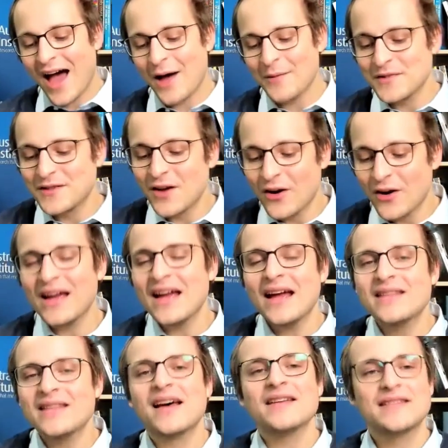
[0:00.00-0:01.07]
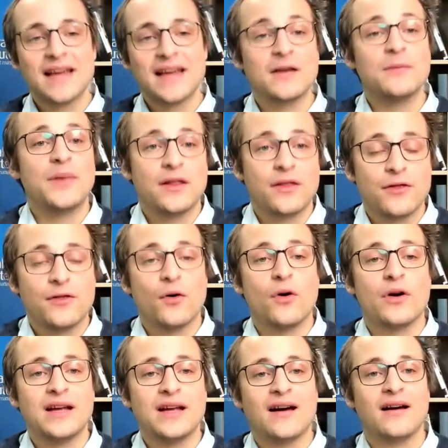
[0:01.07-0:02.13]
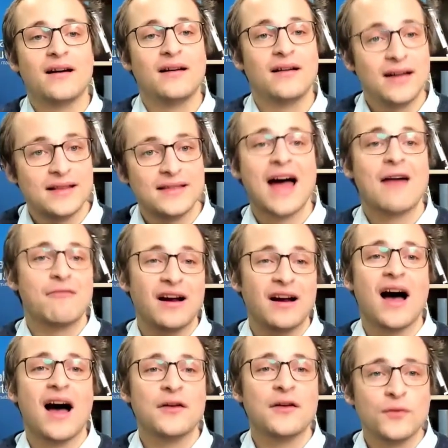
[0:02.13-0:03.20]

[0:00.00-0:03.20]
So it does get a bit thornier in that regard.